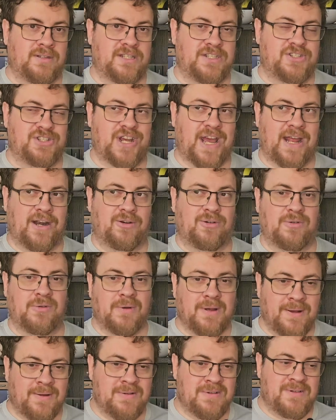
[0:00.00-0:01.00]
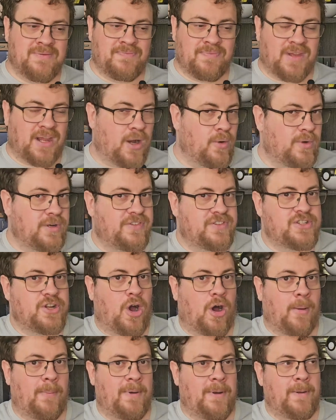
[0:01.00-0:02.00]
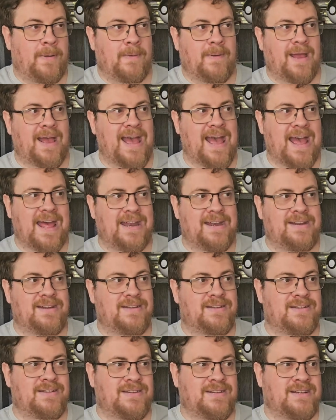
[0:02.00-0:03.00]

this channel, I would have stopped. And